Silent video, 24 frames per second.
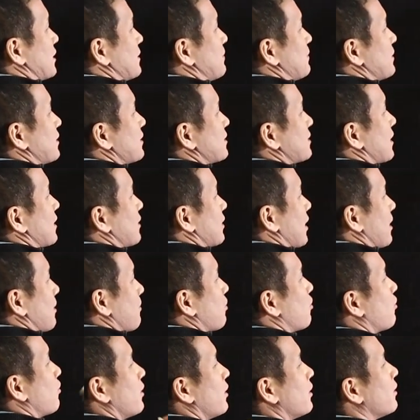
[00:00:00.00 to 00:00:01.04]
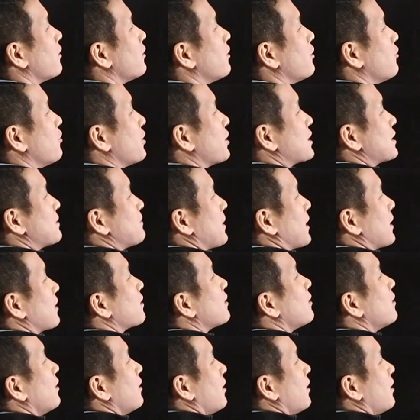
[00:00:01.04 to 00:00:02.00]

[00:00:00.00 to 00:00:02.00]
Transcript: Because at that point you would expect